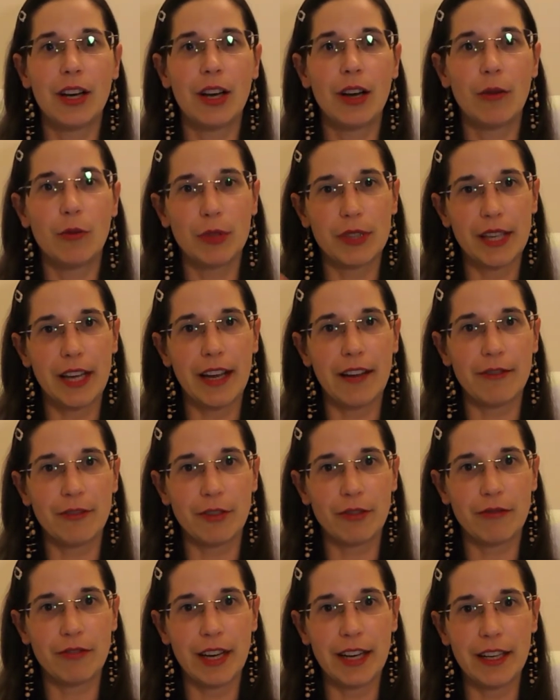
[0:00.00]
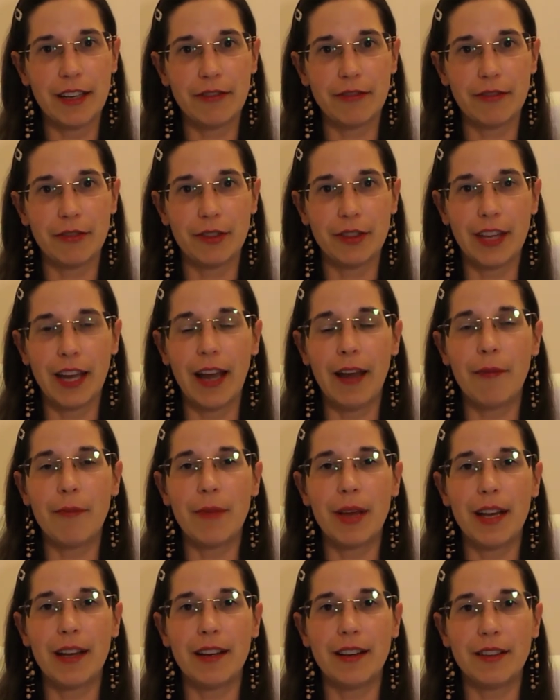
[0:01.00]
what they have got ready for them
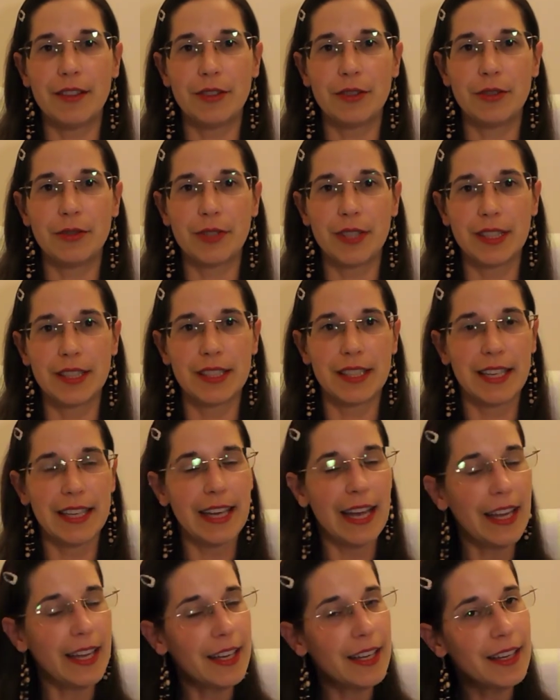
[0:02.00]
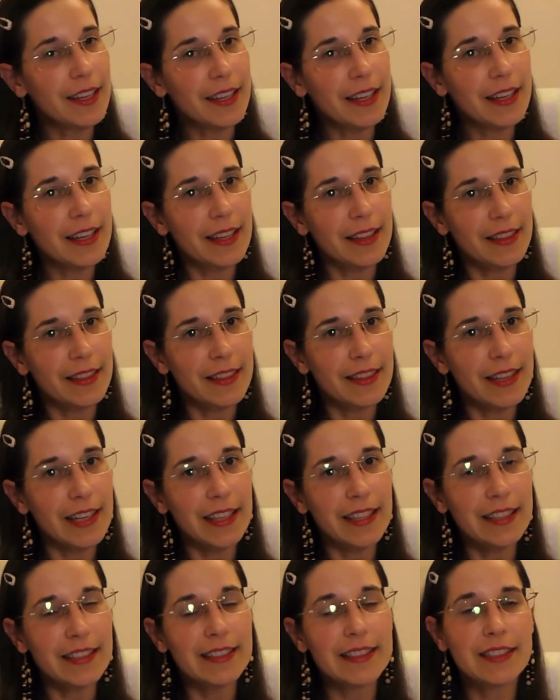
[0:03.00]
and doing the kid
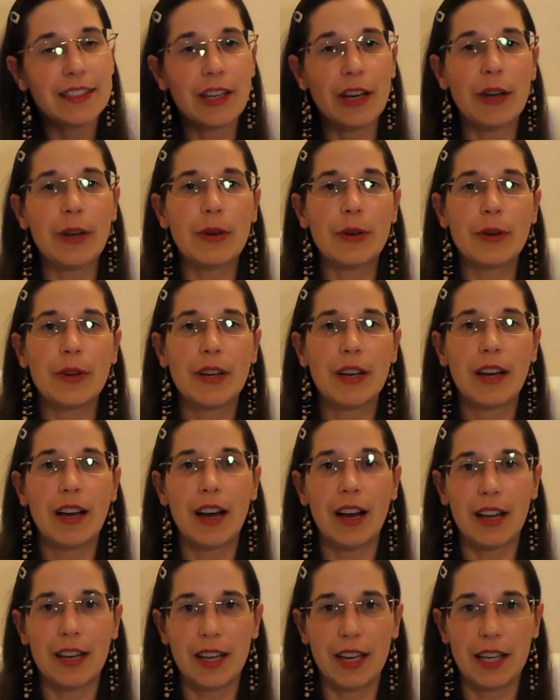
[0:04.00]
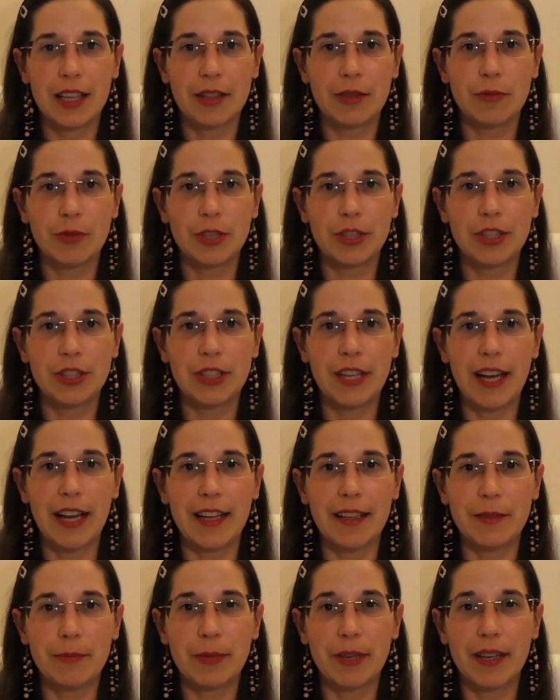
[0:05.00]
things. So I like to watch
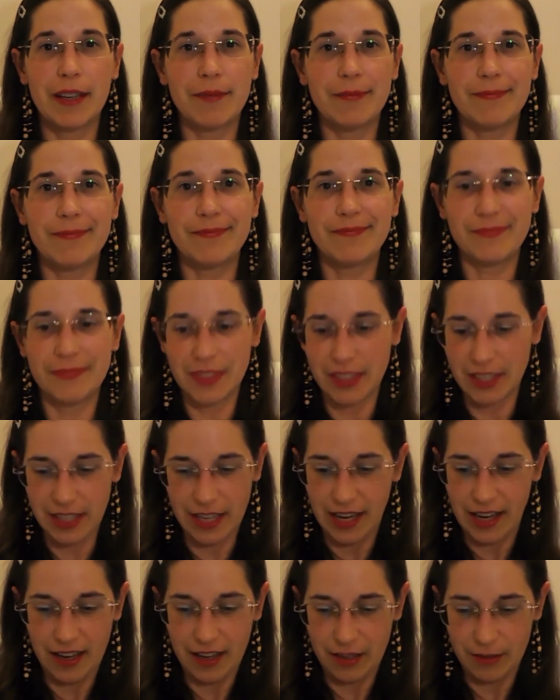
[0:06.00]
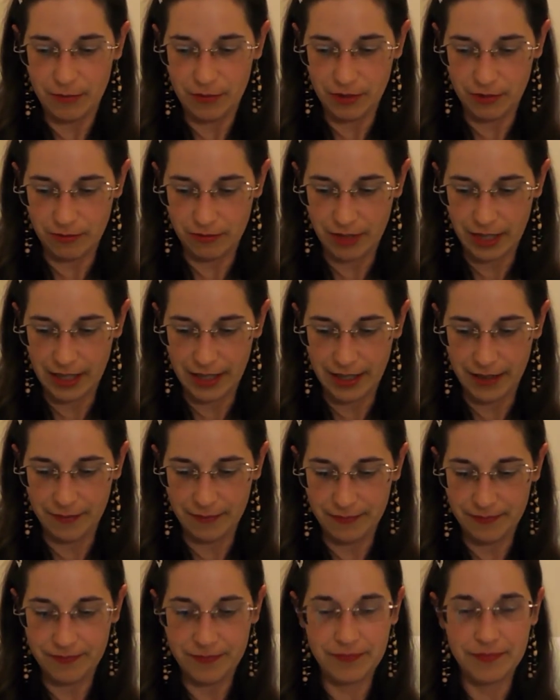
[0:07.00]
that, but yeah, I'm not ready
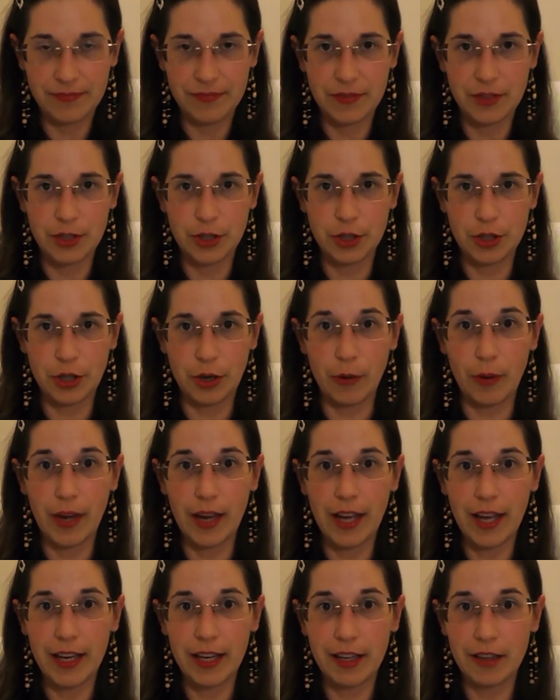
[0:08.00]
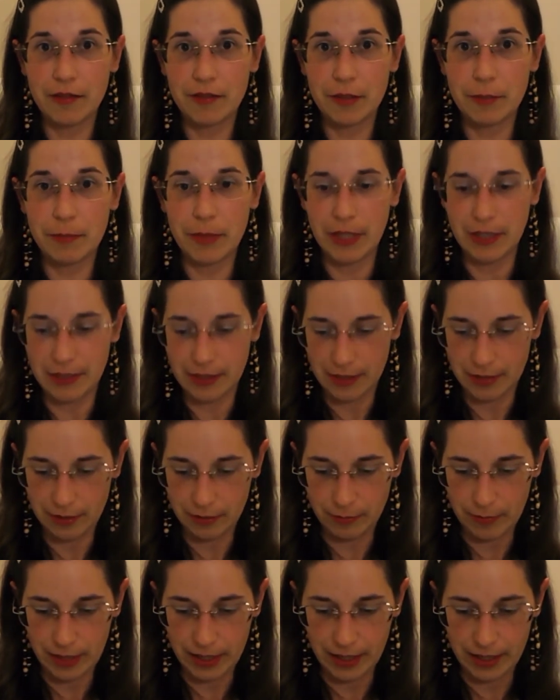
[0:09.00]
to show any other pieces of
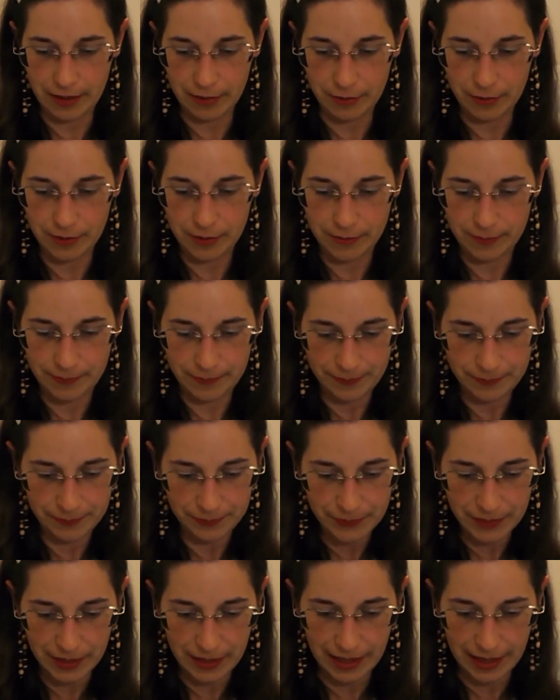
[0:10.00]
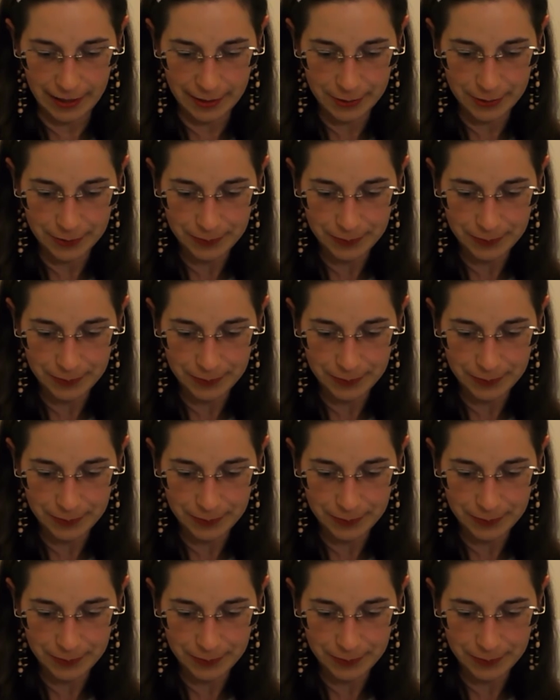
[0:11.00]
my house yet.